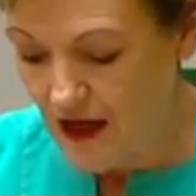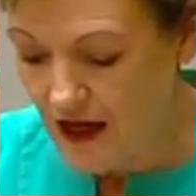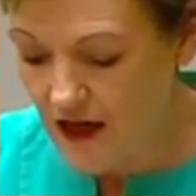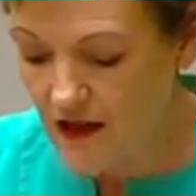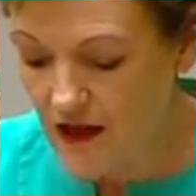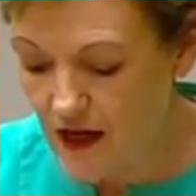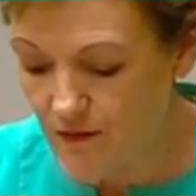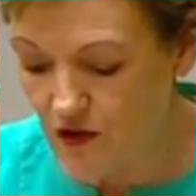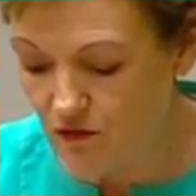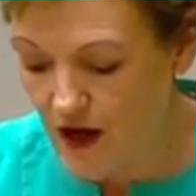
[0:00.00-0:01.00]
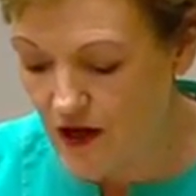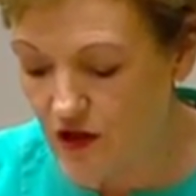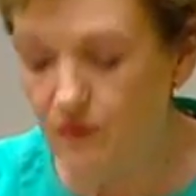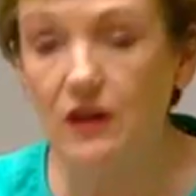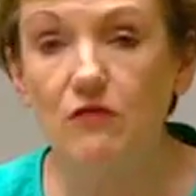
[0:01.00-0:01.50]
He claims the right
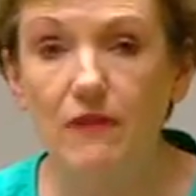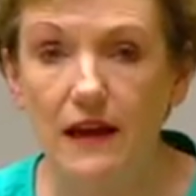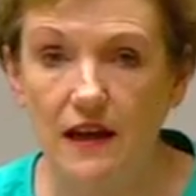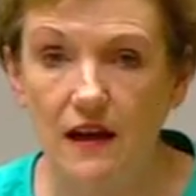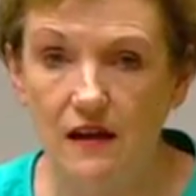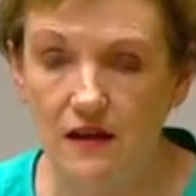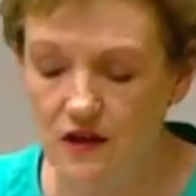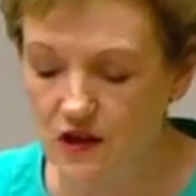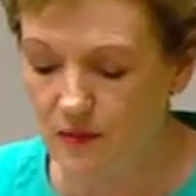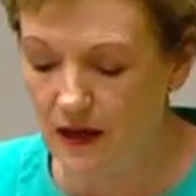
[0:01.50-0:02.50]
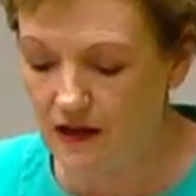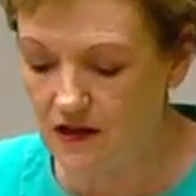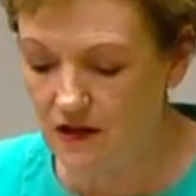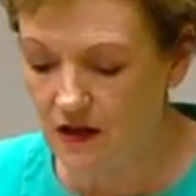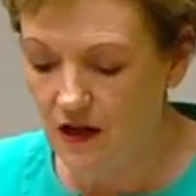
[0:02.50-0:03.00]
to be a wrecker in this
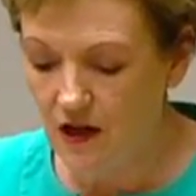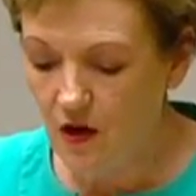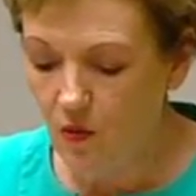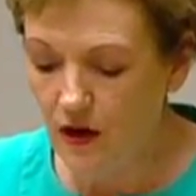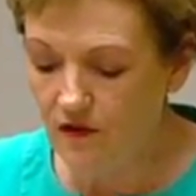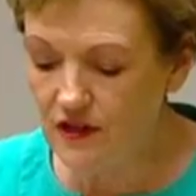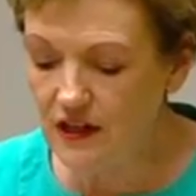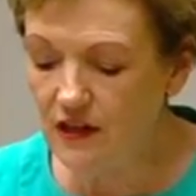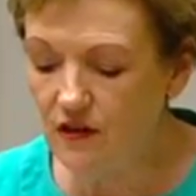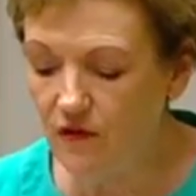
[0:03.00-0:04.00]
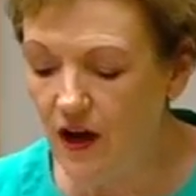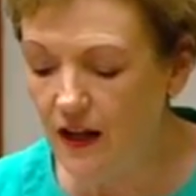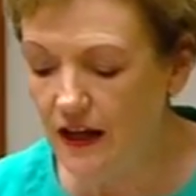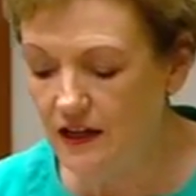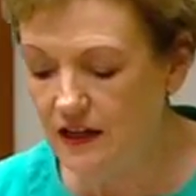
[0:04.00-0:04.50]
place. We have seen the
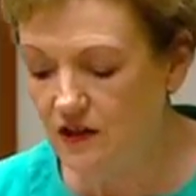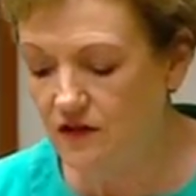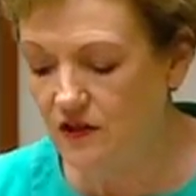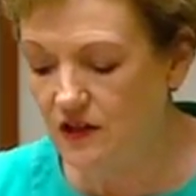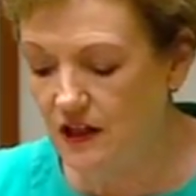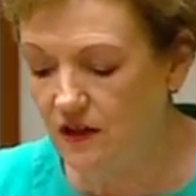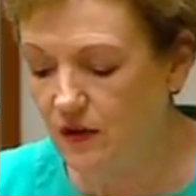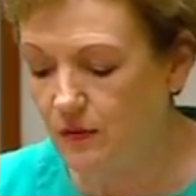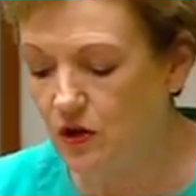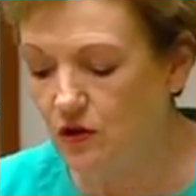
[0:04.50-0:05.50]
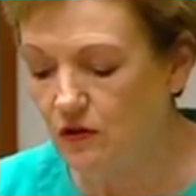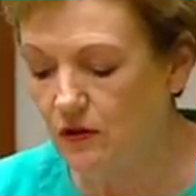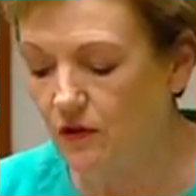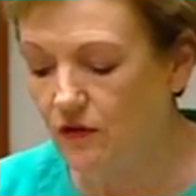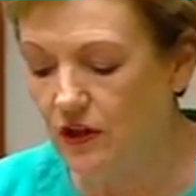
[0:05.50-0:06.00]
vile antics of the CFMEU
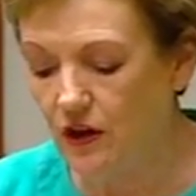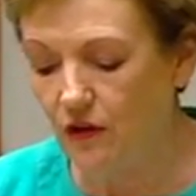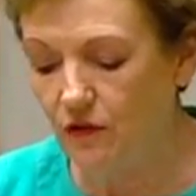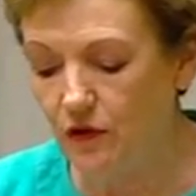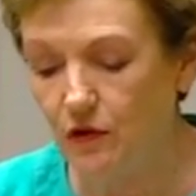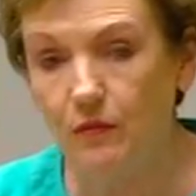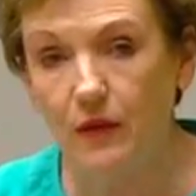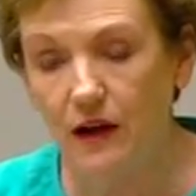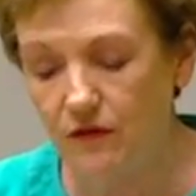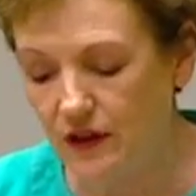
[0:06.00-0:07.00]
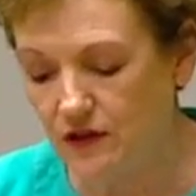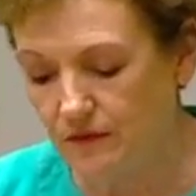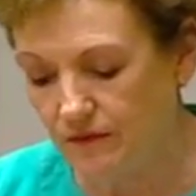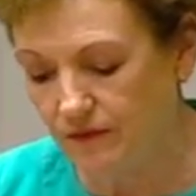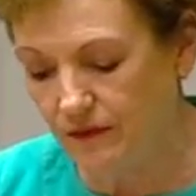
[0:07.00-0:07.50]
in a video filmed by a victim.